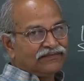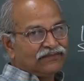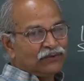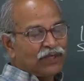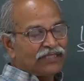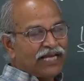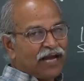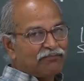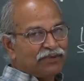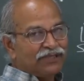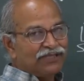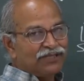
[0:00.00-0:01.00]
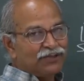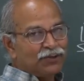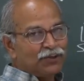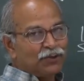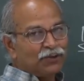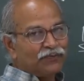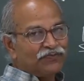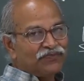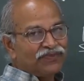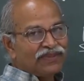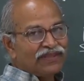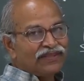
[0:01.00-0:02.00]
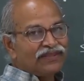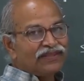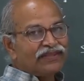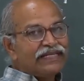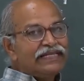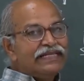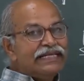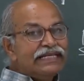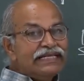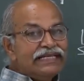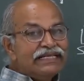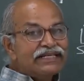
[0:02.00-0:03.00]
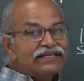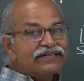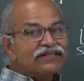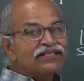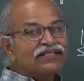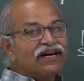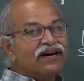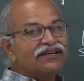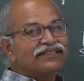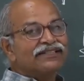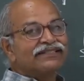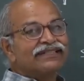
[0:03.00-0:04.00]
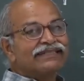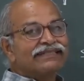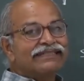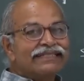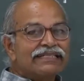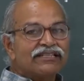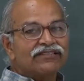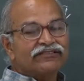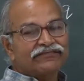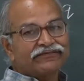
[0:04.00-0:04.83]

What happens to the linear charge density?